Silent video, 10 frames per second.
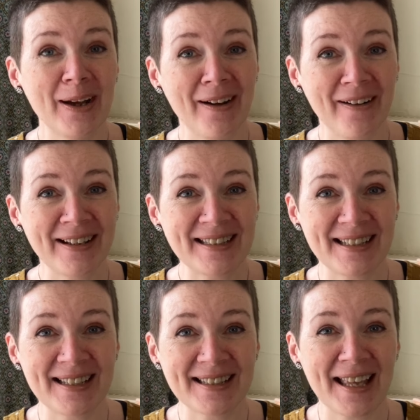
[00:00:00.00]

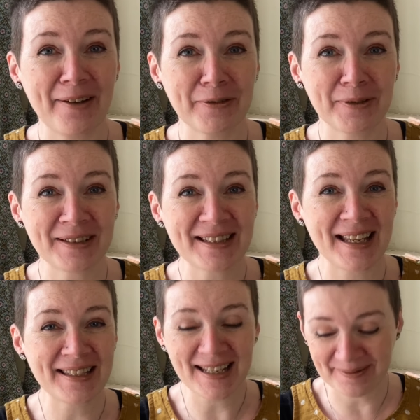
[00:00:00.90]
ideas that everyone
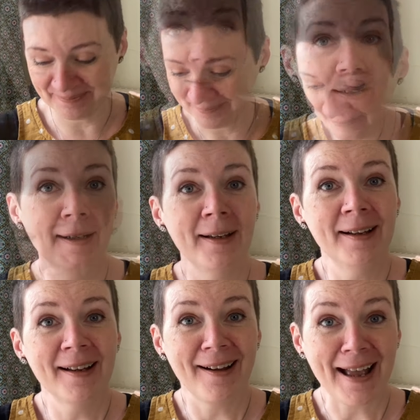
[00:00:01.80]
sent in.
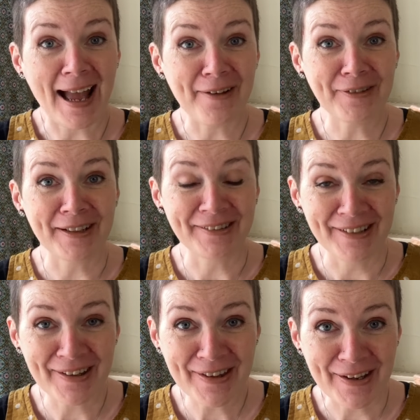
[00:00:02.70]
I have
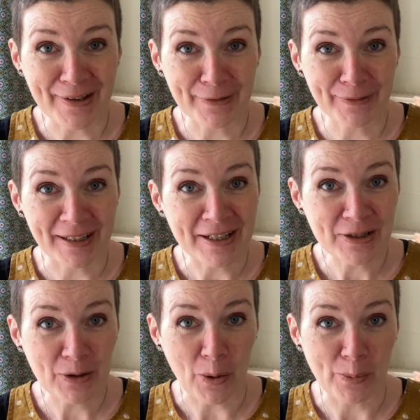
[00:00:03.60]
another finished
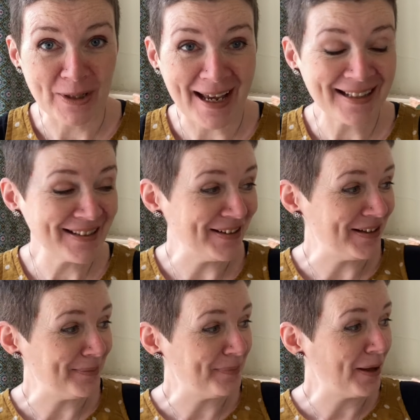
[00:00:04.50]
object.
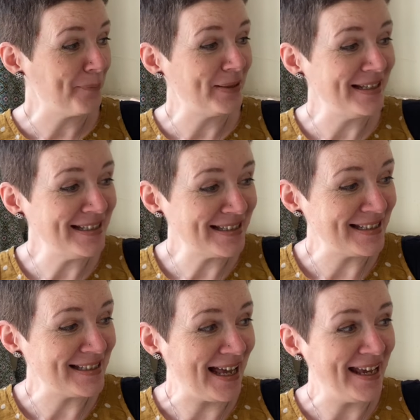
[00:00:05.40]
I'm pleased to
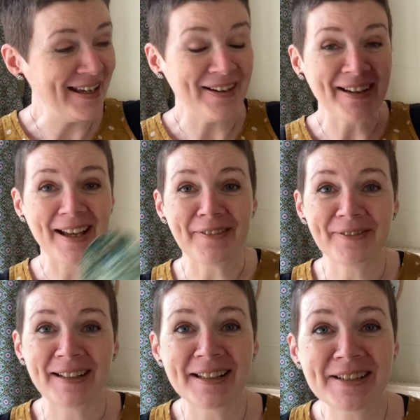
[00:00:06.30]
say I have
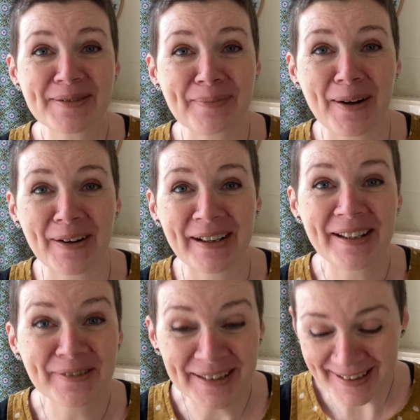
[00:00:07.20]
finished my
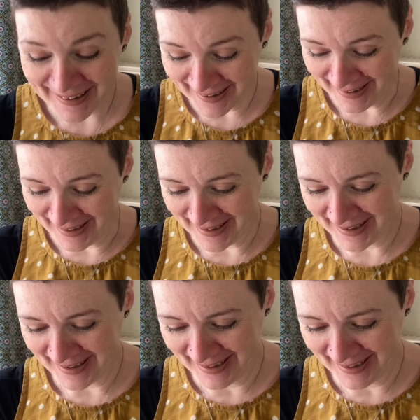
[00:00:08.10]
Ranunculus.